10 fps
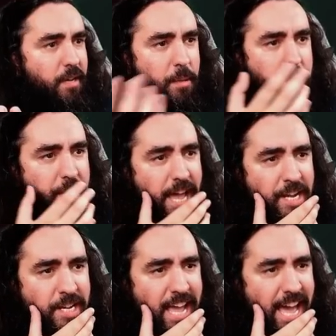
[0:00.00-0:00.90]
And
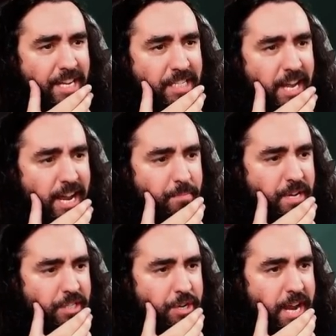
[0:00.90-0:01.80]
then that is it,
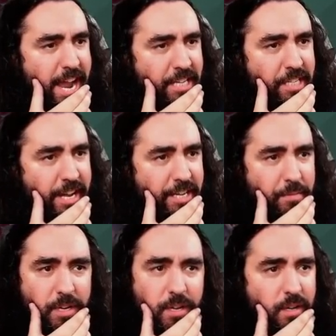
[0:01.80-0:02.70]
Mr. That's It.
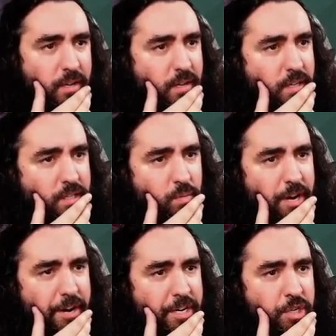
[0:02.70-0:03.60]
What
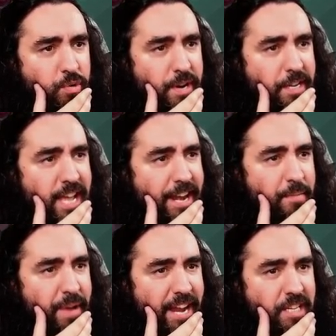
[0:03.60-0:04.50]
are you doing? Getting
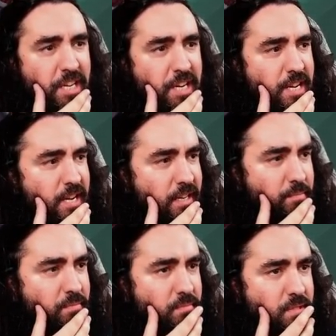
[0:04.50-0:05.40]
back the... Um...